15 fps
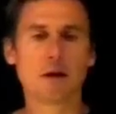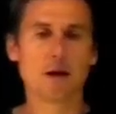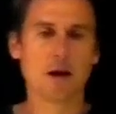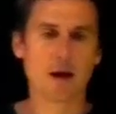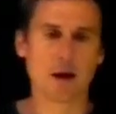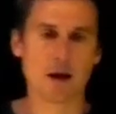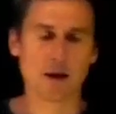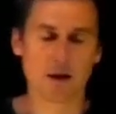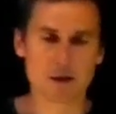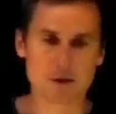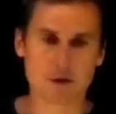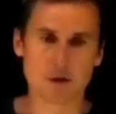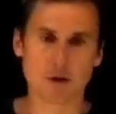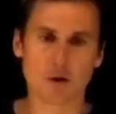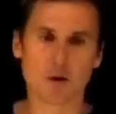and as you
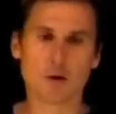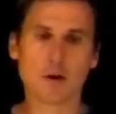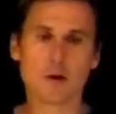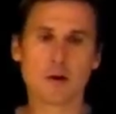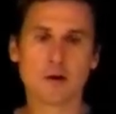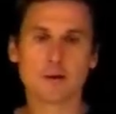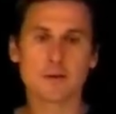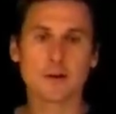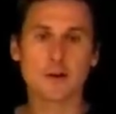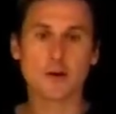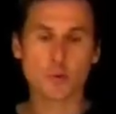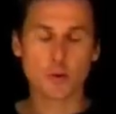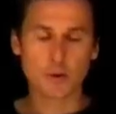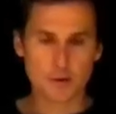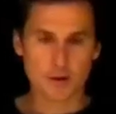know, the
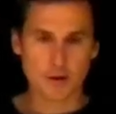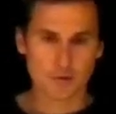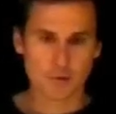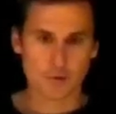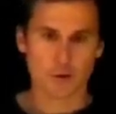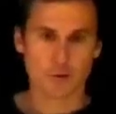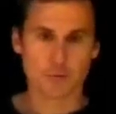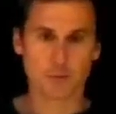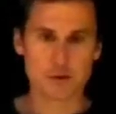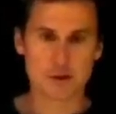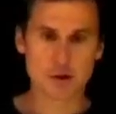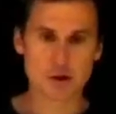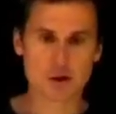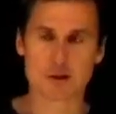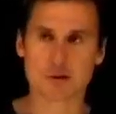derivative of
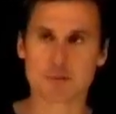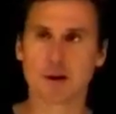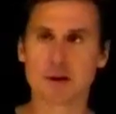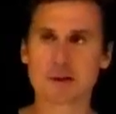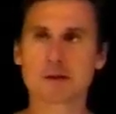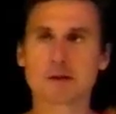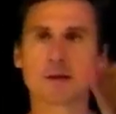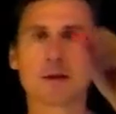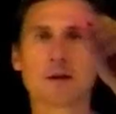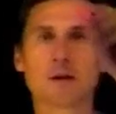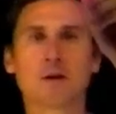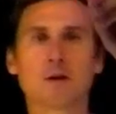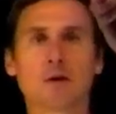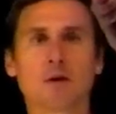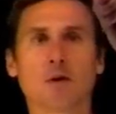position is velocity,
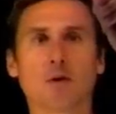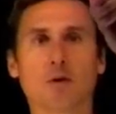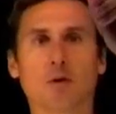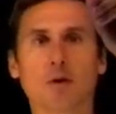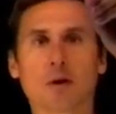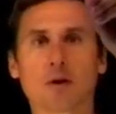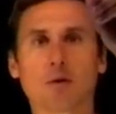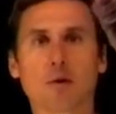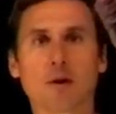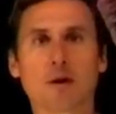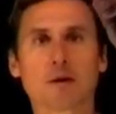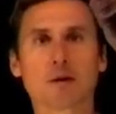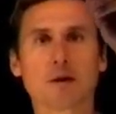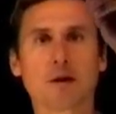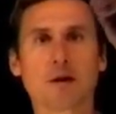or
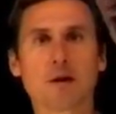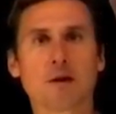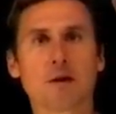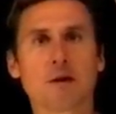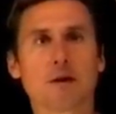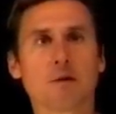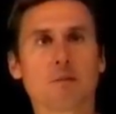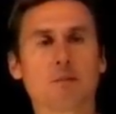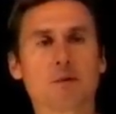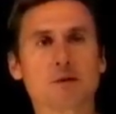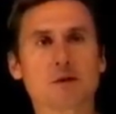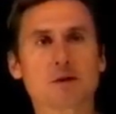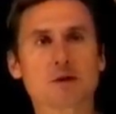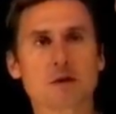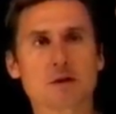equivalently,
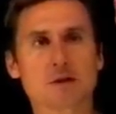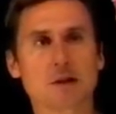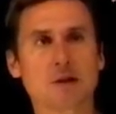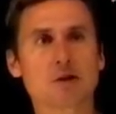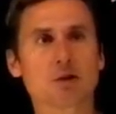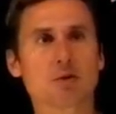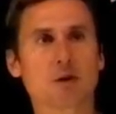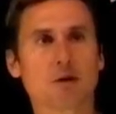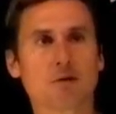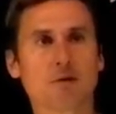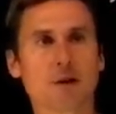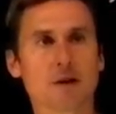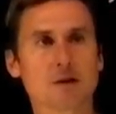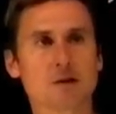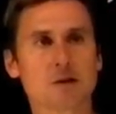position is the integral of
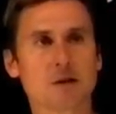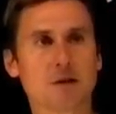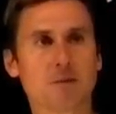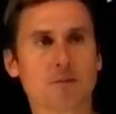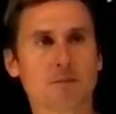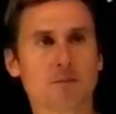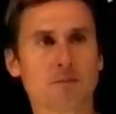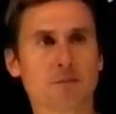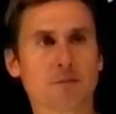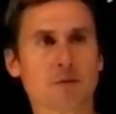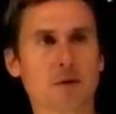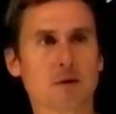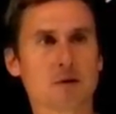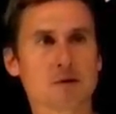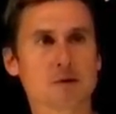velocity,
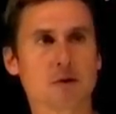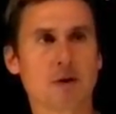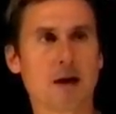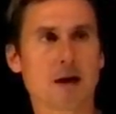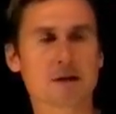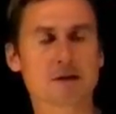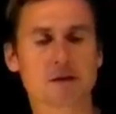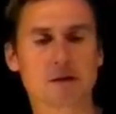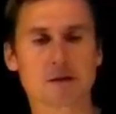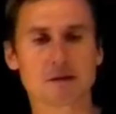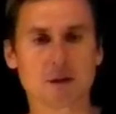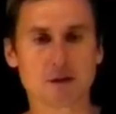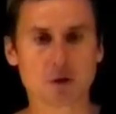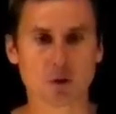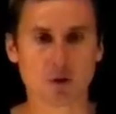so x is the
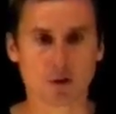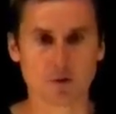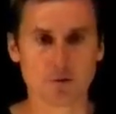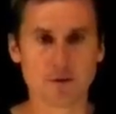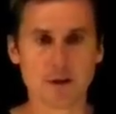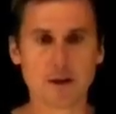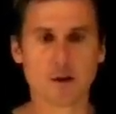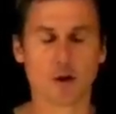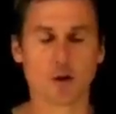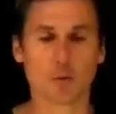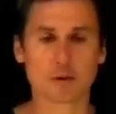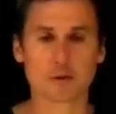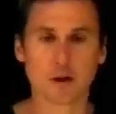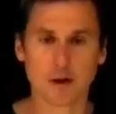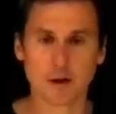integral of v over
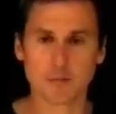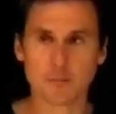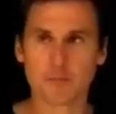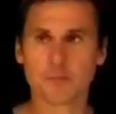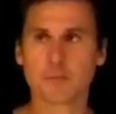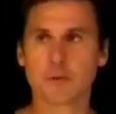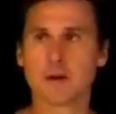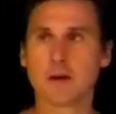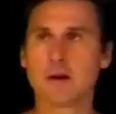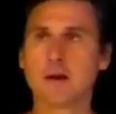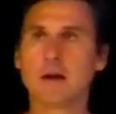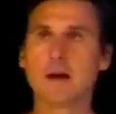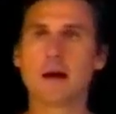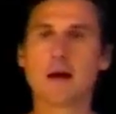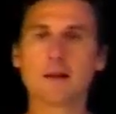time,
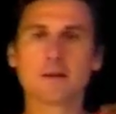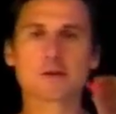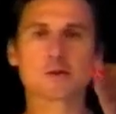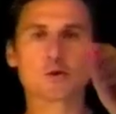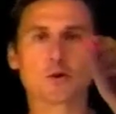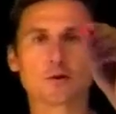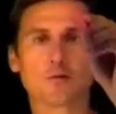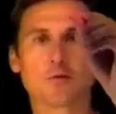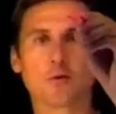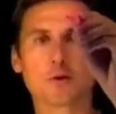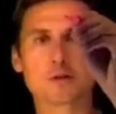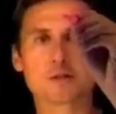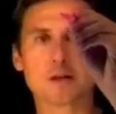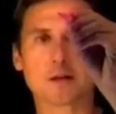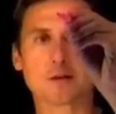and there are certain
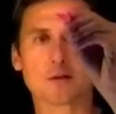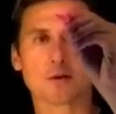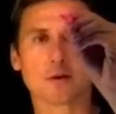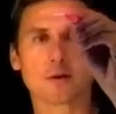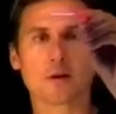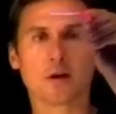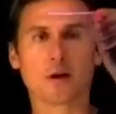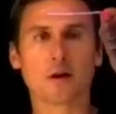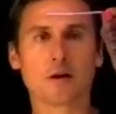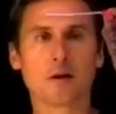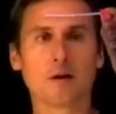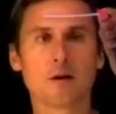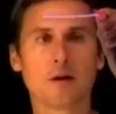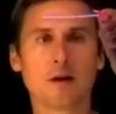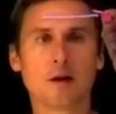forces acting on the car,
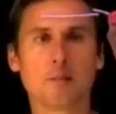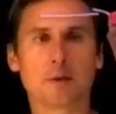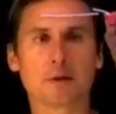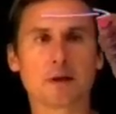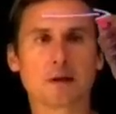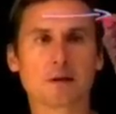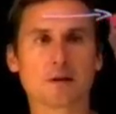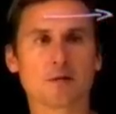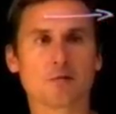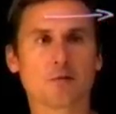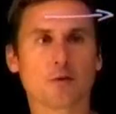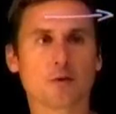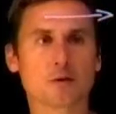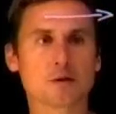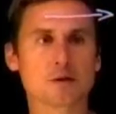in particular the
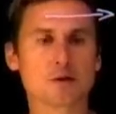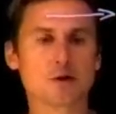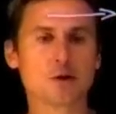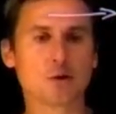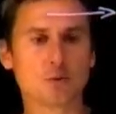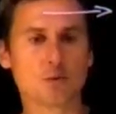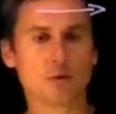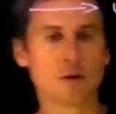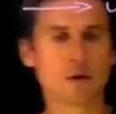force u